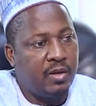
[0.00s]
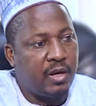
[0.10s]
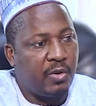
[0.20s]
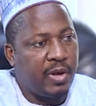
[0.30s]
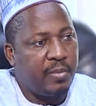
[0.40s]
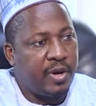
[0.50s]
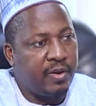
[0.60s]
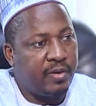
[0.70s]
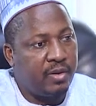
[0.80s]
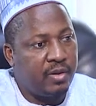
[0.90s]

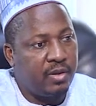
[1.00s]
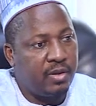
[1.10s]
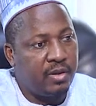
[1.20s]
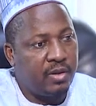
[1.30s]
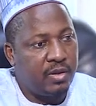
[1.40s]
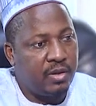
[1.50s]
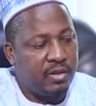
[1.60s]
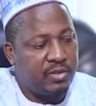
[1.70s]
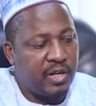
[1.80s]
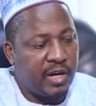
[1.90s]
However,
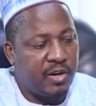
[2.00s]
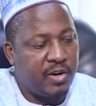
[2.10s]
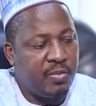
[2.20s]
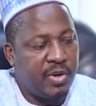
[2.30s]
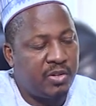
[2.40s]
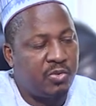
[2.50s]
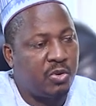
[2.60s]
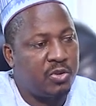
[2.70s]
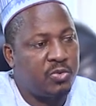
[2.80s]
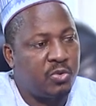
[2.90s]
the agreement
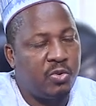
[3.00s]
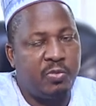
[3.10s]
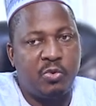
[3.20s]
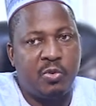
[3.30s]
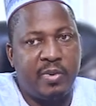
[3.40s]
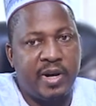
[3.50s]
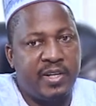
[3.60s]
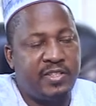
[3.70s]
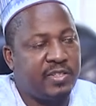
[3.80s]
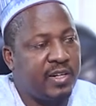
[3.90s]
also
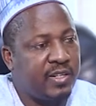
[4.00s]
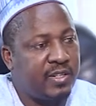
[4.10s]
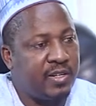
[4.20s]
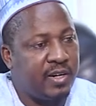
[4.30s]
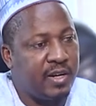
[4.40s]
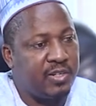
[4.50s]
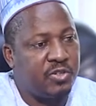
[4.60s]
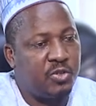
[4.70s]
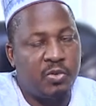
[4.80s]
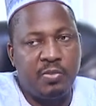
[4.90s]
provides that it
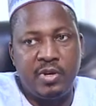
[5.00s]
should